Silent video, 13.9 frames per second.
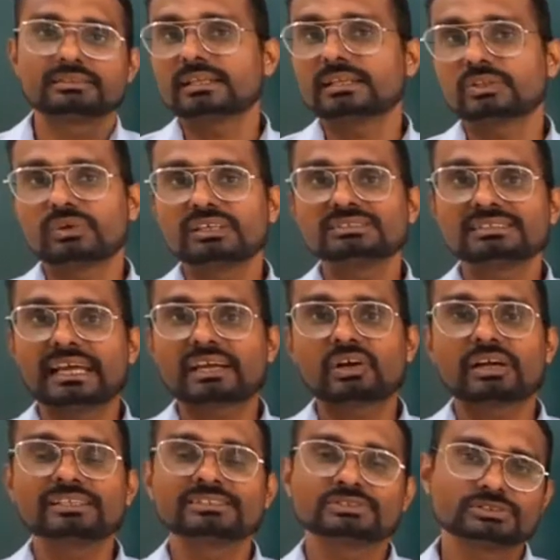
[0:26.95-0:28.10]
that was
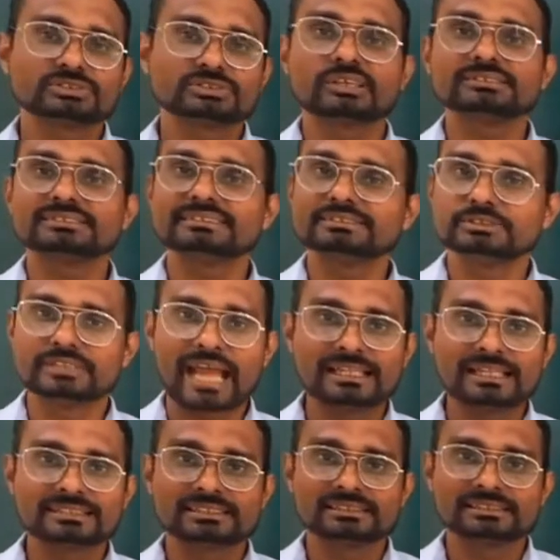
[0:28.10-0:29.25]
according to John
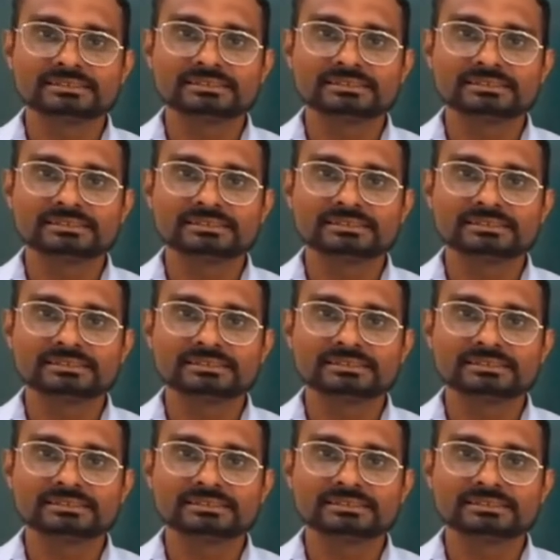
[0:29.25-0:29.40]
Dalton.